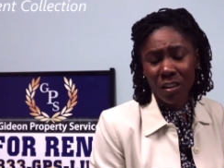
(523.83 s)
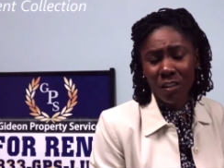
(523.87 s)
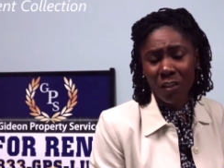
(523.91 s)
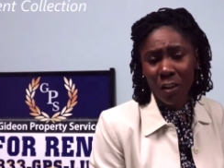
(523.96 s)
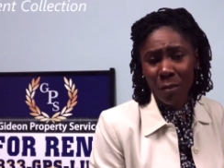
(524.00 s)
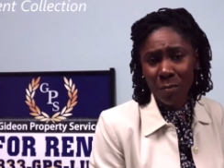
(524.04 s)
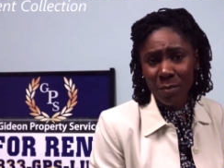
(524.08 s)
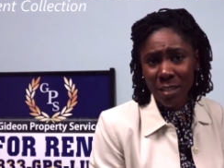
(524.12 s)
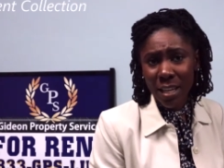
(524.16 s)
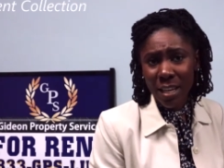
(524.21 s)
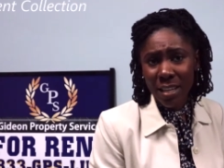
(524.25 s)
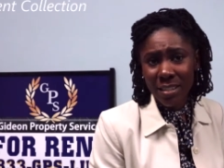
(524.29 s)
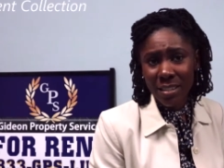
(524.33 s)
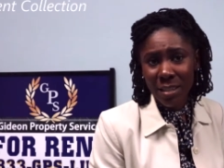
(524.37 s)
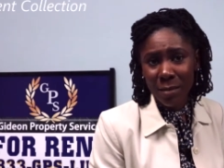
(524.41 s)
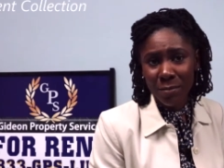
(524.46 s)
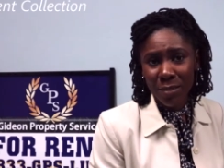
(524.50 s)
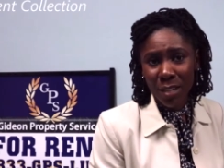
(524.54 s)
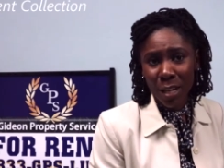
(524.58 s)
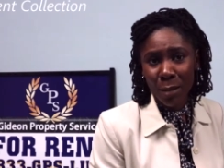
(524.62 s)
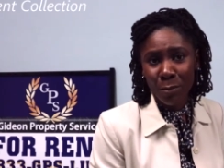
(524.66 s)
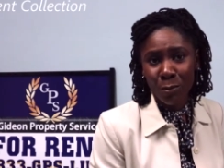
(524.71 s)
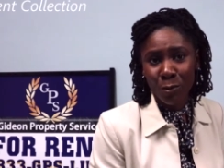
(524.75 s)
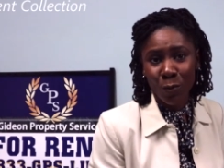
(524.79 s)
of upset
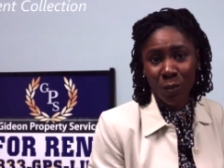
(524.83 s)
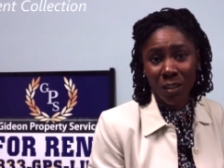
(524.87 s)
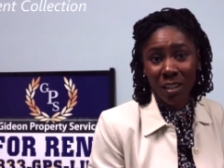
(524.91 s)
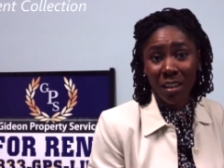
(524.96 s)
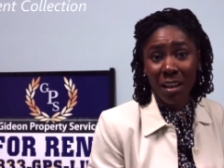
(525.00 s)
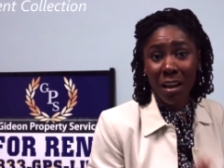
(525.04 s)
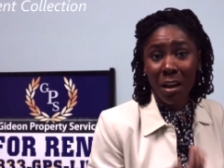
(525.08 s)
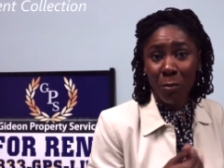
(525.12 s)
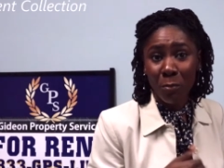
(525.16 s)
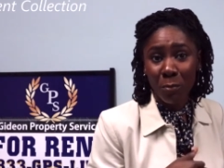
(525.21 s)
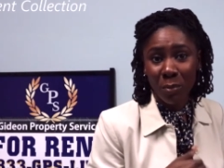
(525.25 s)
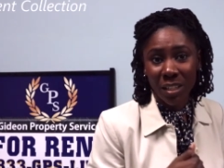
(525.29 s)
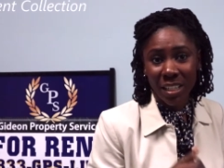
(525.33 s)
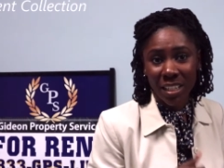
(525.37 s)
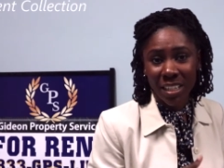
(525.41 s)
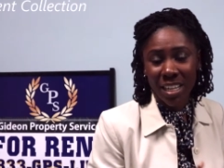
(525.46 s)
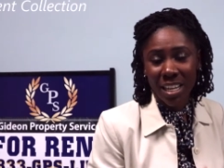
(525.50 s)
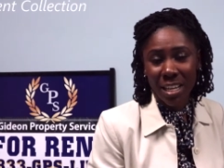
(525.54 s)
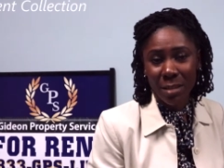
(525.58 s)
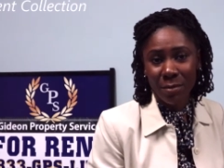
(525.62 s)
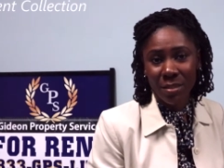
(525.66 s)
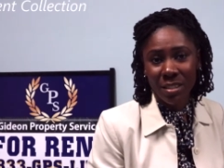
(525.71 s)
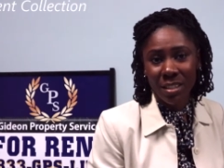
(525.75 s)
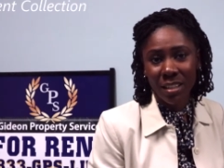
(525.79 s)
sometimes when the company
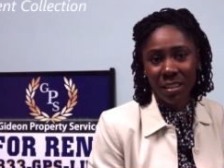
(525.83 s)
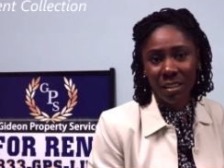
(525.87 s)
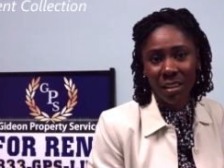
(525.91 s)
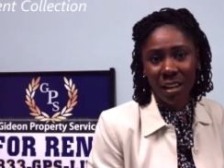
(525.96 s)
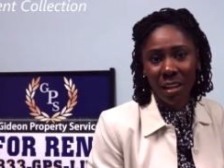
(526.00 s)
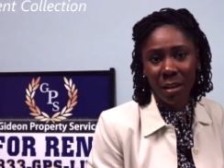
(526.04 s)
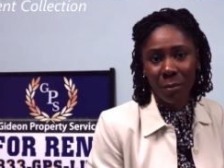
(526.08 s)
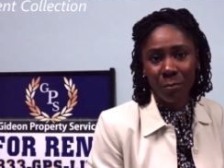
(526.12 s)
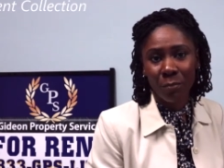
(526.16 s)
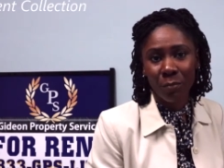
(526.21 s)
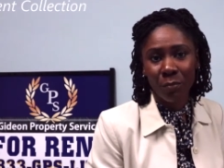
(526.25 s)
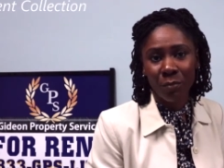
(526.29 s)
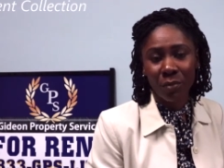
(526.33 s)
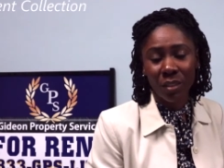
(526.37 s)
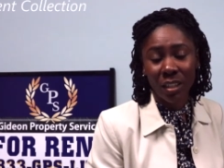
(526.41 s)
keeps the